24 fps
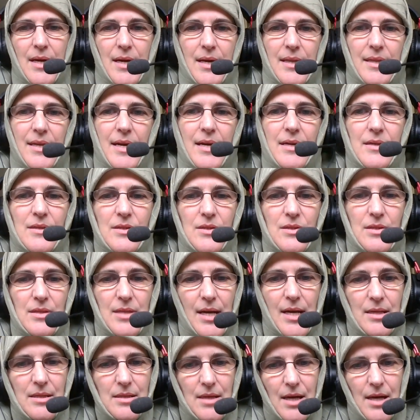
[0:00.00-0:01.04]
Thanks.
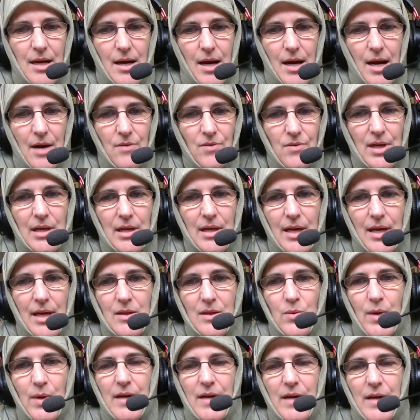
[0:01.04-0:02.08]
I really like the
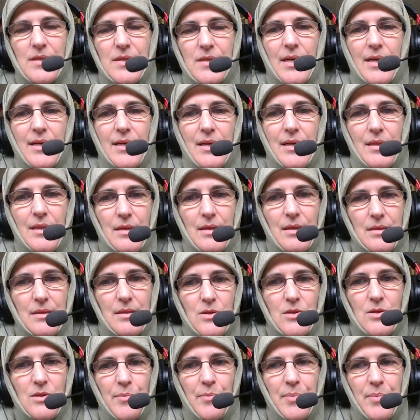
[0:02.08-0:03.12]
way of studying this
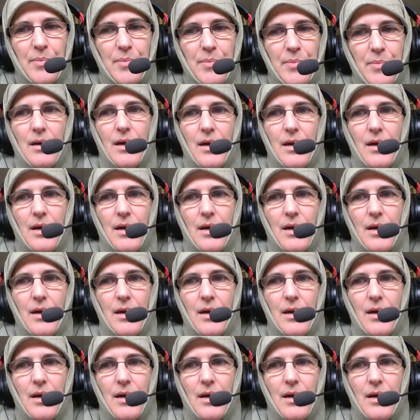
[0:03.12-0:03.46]
topic.